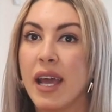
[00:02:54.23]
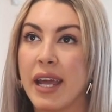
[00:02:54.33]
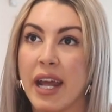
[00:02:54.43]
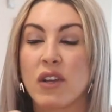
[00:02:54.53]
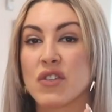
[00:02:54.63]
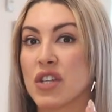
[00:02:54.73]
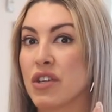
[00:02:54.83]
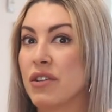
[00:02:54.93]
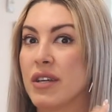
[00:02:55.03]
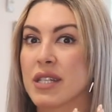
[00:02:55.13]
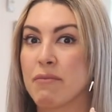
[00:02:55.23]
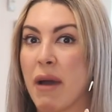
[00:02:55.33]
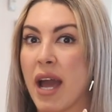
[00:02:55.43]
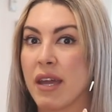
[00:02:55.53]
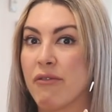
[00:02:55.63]
And I consider this
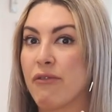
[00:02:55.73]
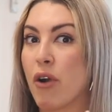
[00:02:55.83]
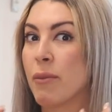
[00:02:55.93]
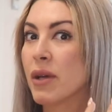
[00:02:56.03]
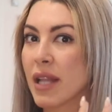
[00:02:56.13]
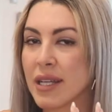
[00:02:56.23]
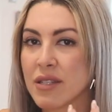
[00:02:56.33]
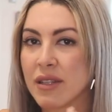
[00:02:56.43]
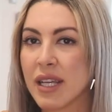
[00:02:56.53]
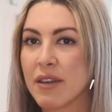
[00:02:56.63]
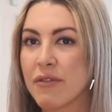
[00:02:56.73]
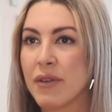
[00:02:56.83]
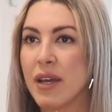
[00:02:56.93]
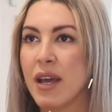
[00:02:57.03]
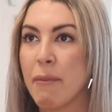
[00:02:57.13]
my formula to live,
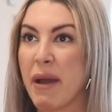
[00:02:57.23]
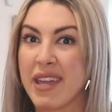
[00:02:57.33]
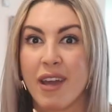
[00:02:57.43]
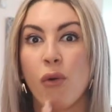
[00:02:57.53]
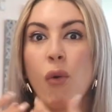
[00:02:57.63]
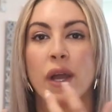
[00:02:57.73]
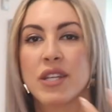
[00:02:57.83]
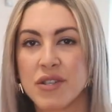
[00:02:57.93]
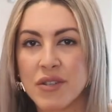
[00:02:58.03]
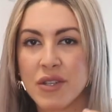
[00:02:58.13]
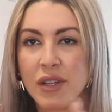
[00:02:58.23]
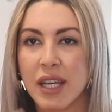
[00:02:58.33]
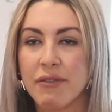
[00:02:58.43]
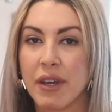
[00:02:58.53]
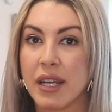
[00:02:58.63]
my equation to
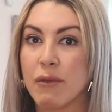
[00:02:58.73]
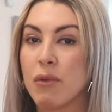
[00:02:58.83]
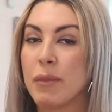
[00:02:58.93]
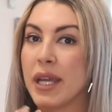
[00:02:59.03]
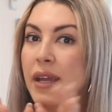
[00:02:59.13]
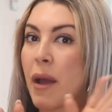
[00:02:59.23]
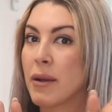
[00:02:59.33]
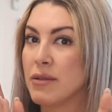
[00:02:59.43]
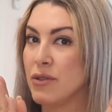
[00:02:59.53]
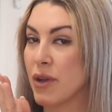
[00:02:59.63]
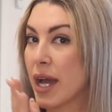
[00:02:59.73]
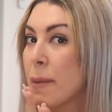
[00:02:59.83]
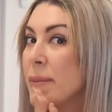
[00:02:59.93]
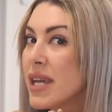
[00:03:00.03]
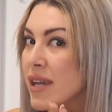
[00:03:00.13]
live. And it will be, you
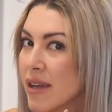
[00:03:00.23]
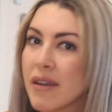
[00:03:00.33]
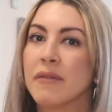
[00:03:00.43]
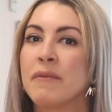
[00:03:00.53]
gotta be